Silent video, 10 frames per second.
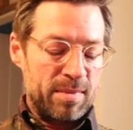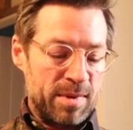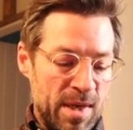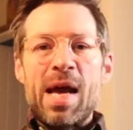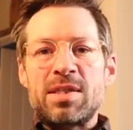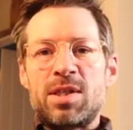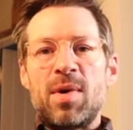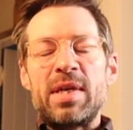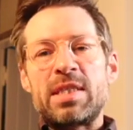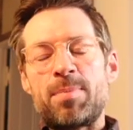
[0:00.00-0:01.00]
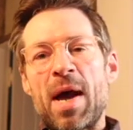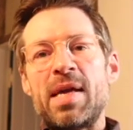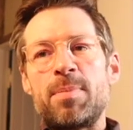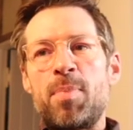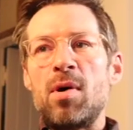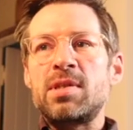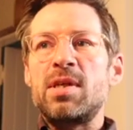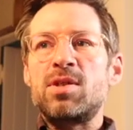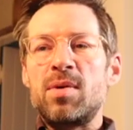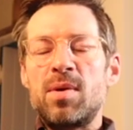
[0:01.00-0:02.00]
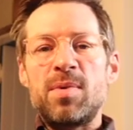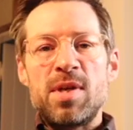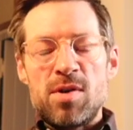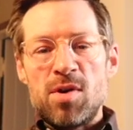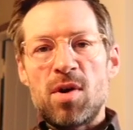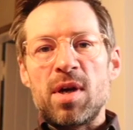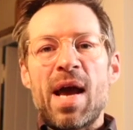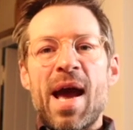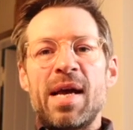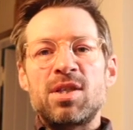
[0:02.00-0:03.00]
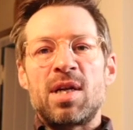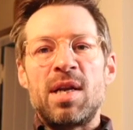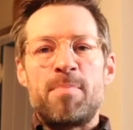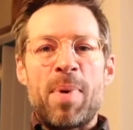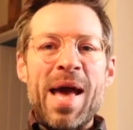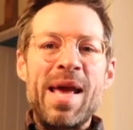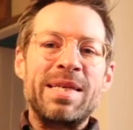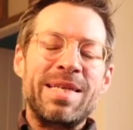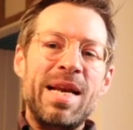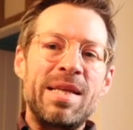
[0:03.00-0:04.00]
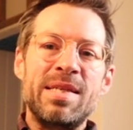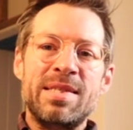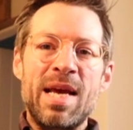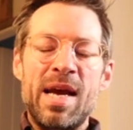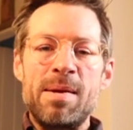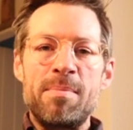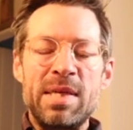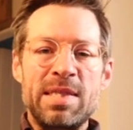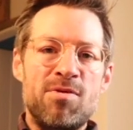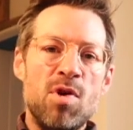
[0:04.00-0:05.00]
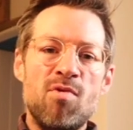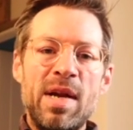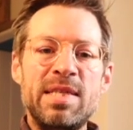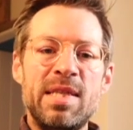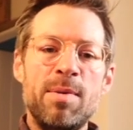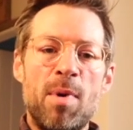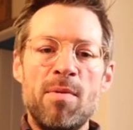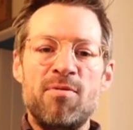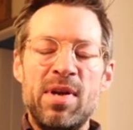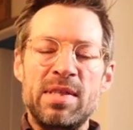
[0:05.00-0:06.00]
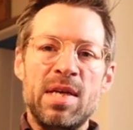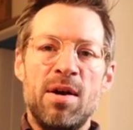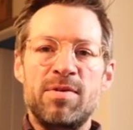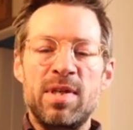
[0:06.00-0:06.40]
So do I need to pay deposit? You're going to actually pay exactly the same as if you're renting the apartment for yourself.